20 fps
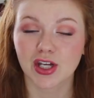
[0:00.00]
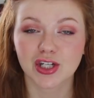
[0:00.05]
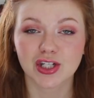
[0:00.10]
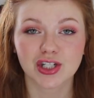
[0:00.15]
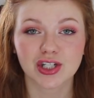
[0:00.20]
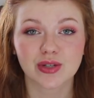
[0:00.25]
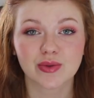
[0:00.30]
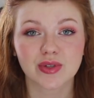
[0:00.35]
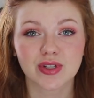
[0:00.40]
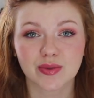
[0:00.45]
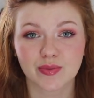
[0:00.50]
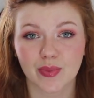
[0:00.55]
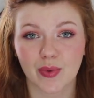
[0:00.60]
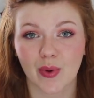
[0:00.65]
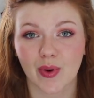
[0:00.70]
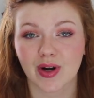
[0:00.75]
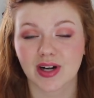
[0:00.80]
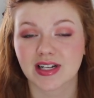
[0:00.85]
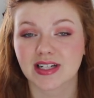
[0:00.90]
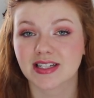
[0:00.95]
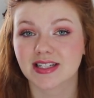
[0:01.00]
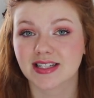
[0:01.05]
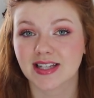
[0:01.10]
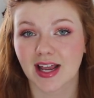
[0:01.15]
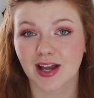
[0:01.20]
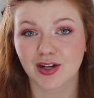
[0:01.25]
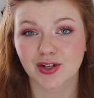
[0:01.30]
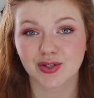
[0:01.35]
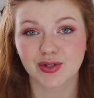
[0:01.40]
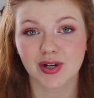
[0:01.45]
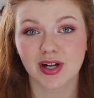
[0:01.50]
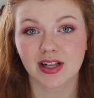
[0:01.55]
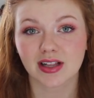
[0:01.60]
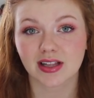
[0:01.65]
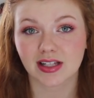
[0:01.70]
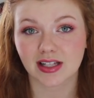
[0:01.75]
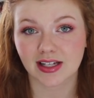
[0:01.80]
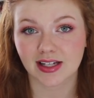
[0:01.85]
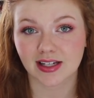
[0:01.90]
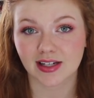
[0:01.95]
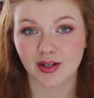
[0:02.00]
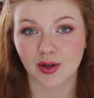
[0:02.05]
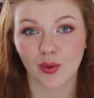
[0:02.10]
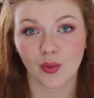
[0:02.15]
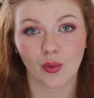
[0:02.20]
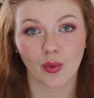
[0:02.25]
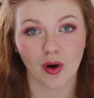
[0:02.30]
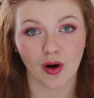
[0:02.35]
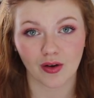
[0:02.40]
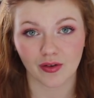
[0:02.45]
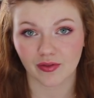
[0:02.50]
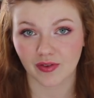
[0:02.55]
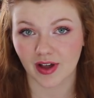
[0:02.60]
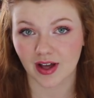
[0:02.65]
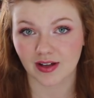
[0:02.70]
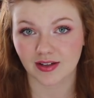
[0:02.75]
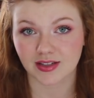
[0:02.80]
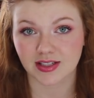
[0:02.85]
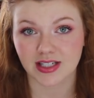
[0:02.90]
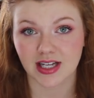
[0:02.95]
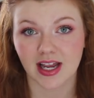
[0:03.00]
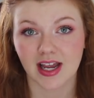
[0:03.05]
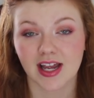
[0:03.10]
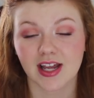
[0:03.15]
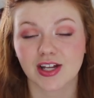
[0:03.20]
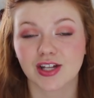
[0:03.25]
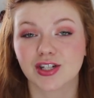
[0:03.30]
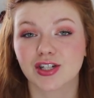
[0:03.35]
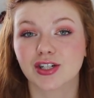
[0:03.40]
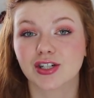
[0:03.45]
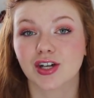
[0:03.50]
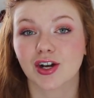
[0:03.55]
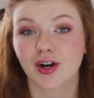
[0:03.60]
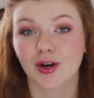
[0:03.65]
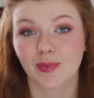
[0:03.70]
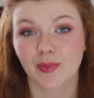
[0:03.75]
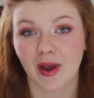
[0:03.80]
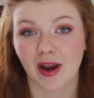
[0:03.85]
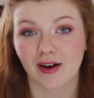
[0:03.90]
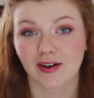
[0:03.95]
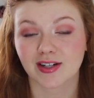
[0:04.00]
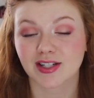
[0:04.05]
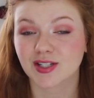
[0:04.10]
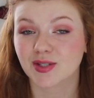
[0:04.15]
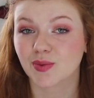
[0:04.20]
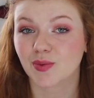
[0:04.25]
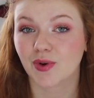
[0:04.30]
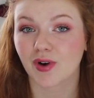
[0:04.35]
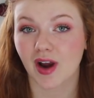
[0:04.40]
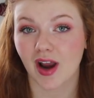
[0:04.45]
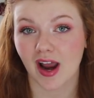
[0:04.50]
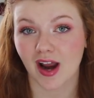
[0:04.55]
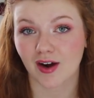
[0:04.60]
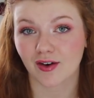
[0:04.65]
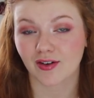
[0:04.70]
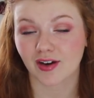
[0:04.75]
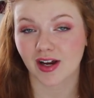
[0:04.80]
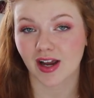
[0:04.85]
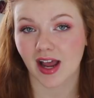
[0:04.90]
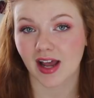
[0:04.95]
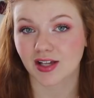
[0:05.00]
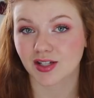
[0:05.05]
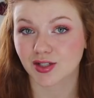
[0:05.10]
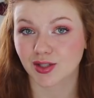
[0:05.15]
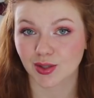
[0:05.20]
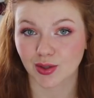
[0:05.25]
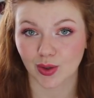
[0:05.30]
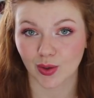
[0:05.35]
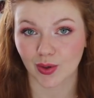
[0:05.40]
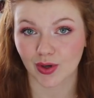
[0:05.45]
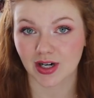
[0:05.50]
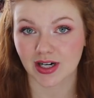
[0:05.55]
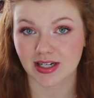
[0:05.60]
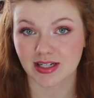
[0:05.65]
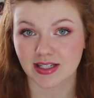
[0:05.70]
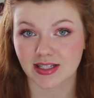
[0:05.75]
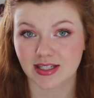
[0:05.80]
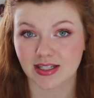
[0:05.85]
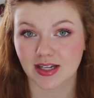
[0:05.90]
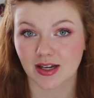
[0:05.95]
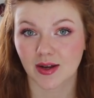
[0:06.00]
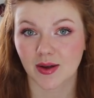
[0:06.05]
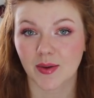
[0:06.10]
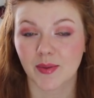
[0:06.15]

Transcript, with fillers: She was born Sandra Lynn Walfeld. Her parents were Harry and Dolores.